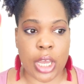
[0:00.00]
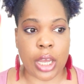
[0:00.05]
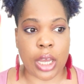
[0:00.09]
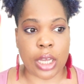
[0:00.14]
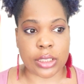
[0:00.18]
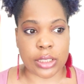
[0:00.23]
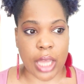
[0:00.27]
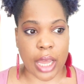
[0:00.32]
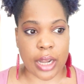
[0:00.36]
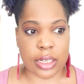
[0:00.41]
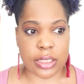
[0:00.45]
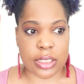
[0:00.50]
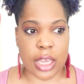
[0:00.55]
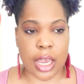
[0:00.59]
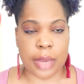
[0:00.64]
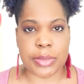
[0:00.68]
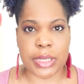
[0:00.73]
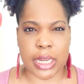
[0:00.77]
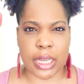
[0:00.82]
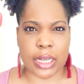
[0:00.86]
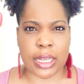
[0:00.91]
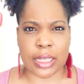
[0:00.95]
A lot of
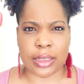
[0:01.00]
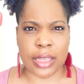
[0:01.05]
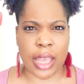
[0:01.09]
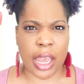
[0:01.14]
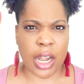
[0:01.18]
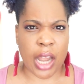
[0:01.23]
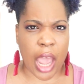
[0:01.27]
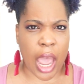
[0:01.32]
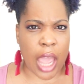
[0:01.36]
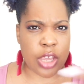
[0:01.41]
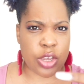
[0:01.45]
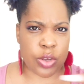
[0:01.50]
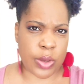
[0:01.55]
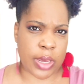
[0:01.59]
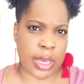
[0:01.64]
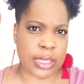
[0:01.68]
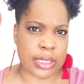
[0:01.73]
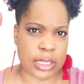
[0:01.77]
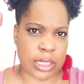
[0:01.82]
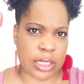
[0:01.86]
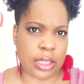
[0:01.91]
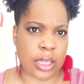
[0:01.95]
times, like in Atlanta, you
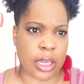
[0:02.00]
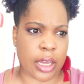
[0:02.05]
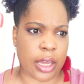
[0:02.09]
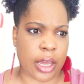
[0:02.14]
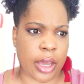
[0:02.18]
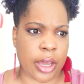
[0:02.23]
can't see the